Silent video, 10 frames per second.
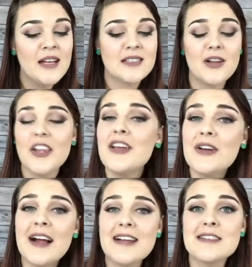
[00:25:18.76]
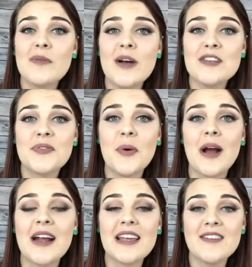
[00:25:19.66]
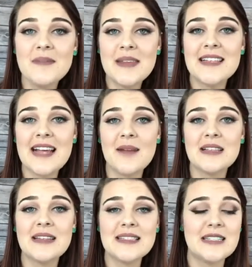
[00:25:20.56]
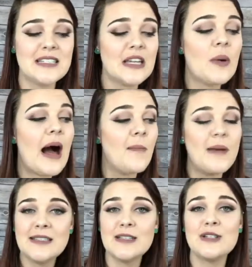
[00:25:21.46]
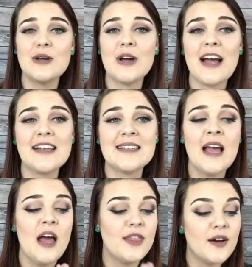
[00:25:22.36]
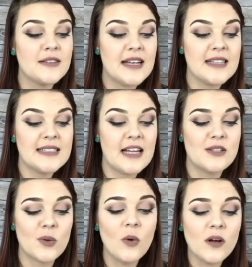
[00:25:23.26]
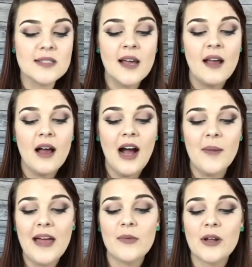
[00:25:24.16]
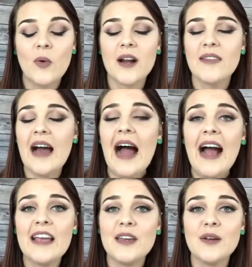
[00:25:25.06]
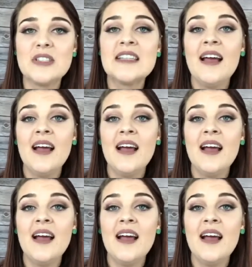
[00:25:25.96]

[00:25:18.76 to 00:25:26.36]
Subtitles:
So thank you guys so much for giving me the time to listen to you. I'll message you guys, those that said tools, that recording that I used.